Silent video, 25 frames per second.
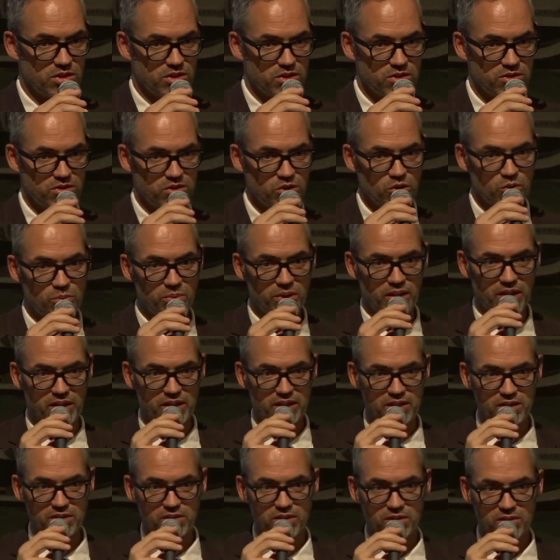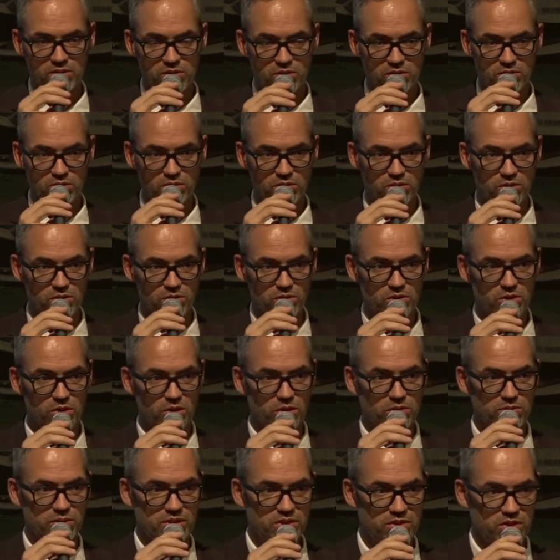you are just applying to do
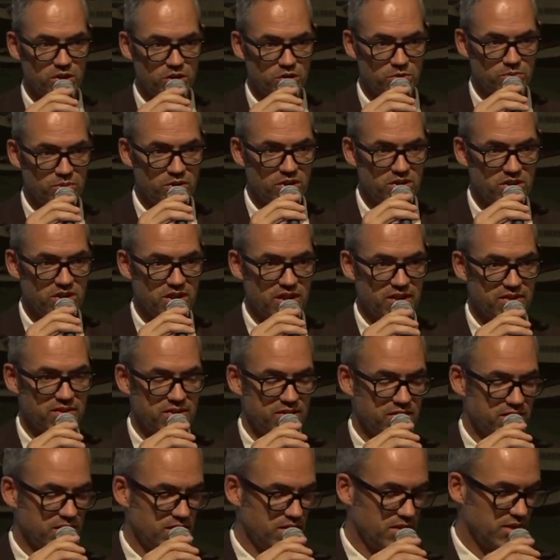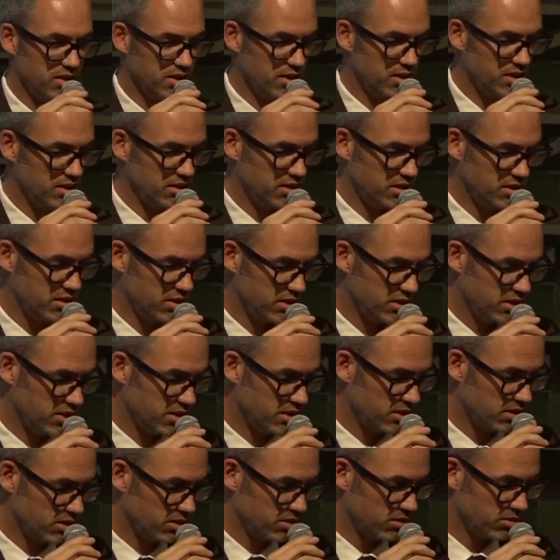your research projects in
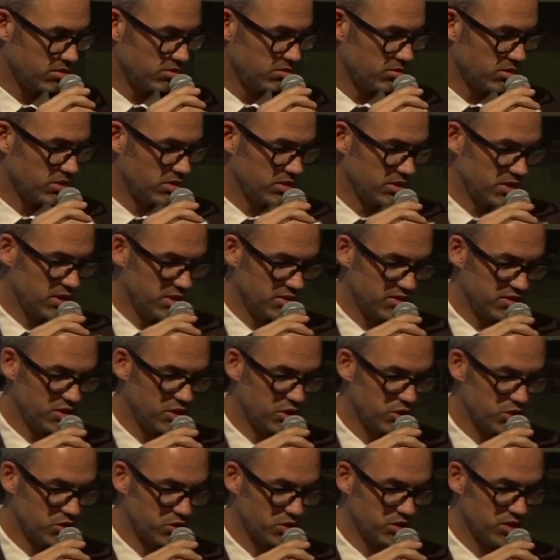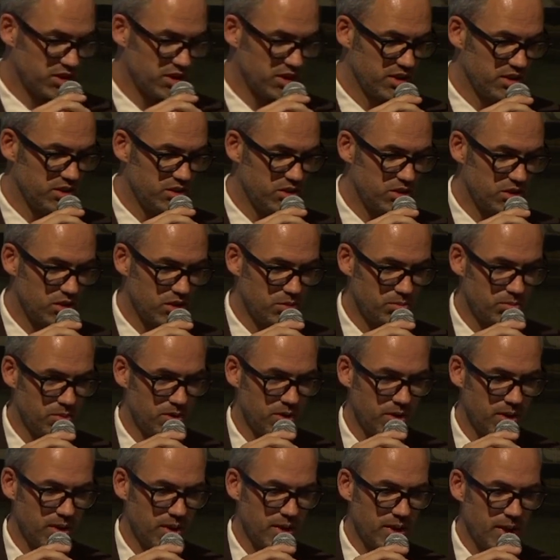one institution in
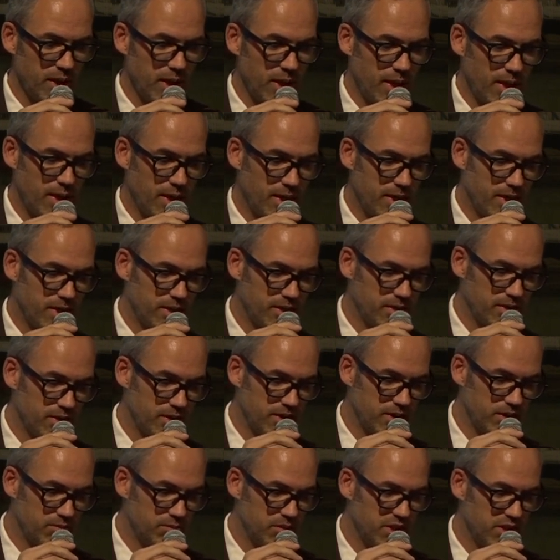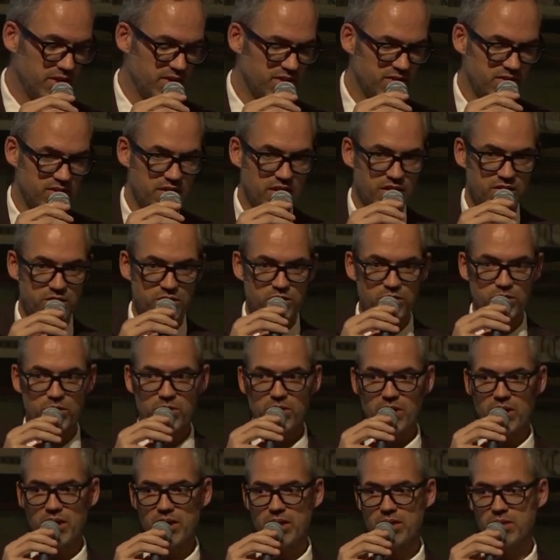Europe. And it means
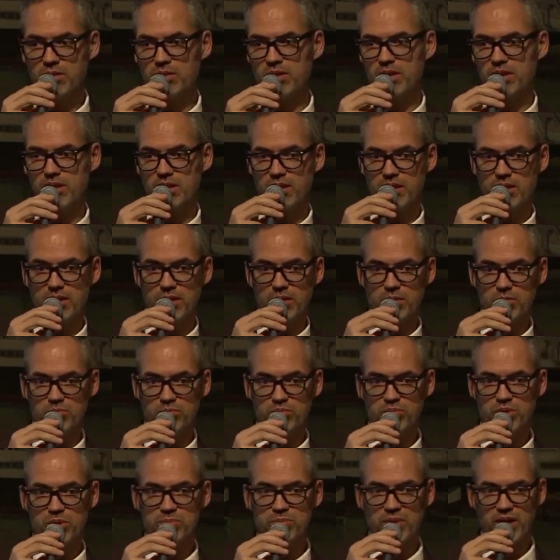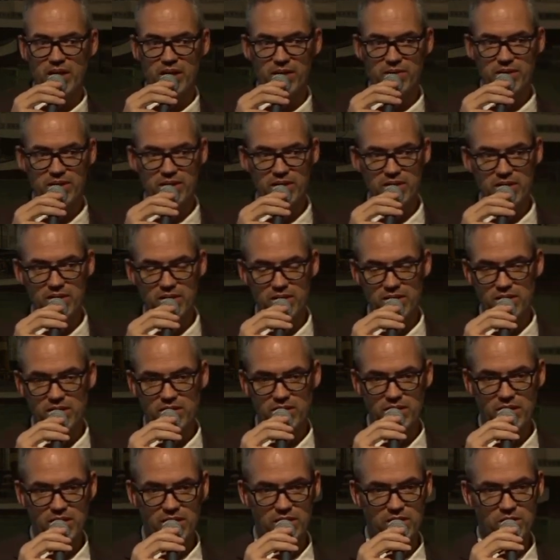that you are
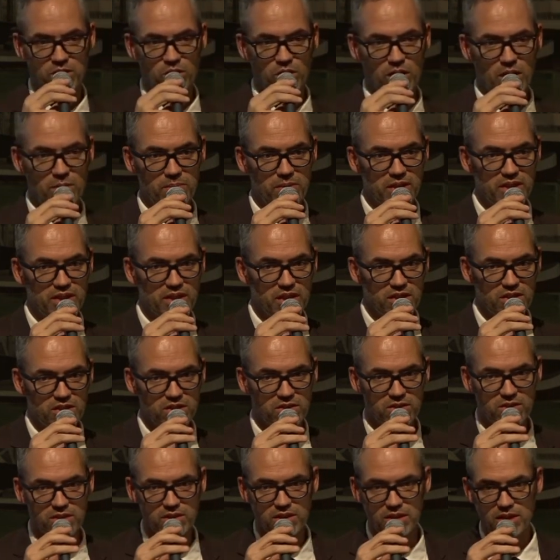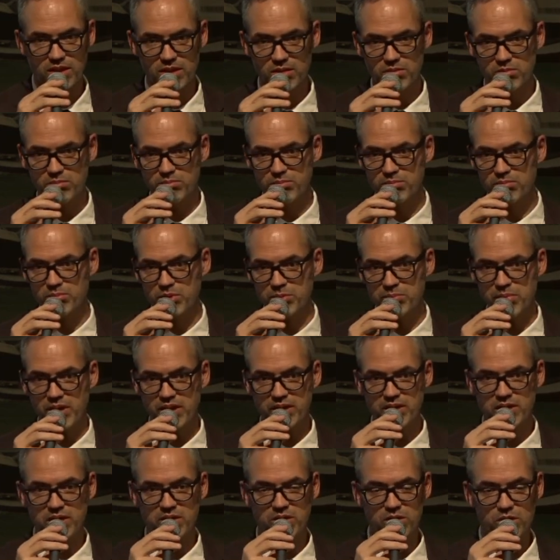preparing and your application and
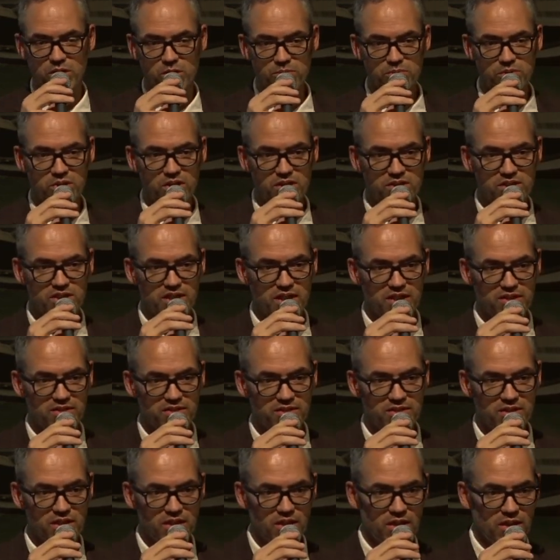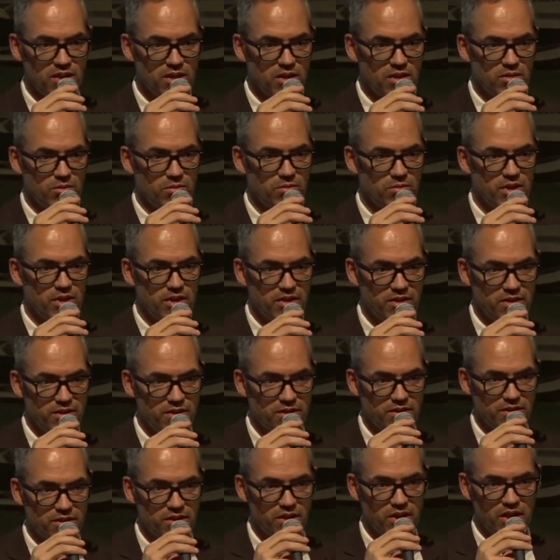preparing your project
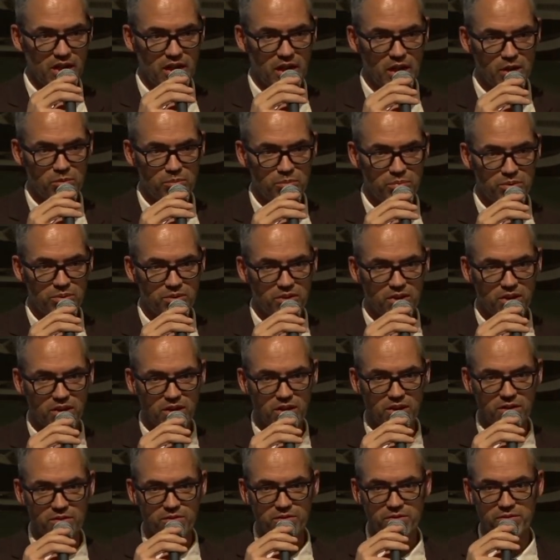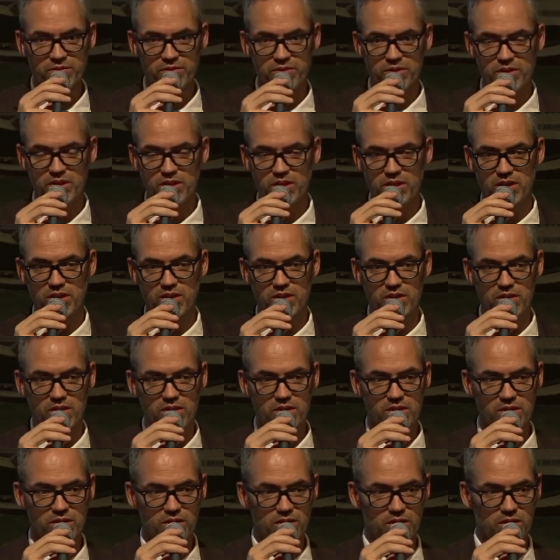with the help of
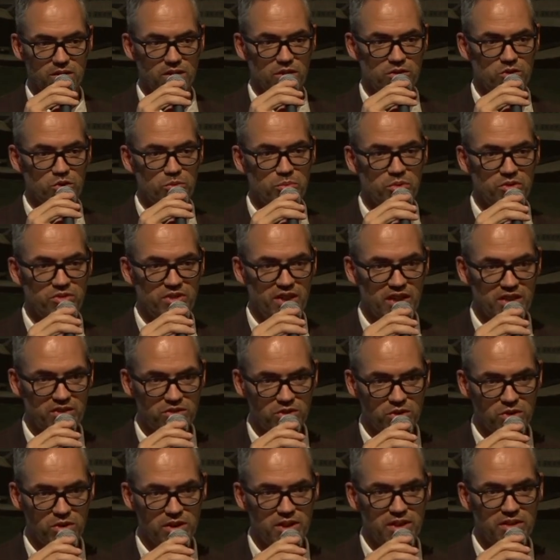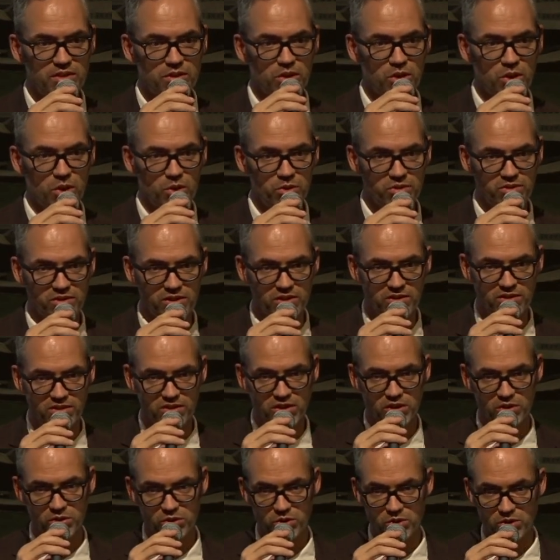a supervisor in the host
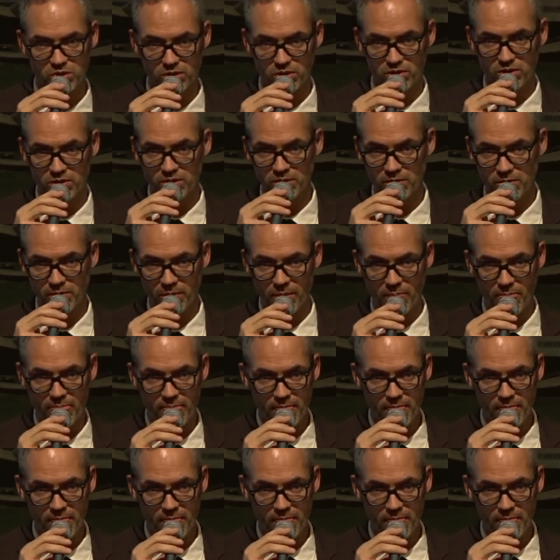institution.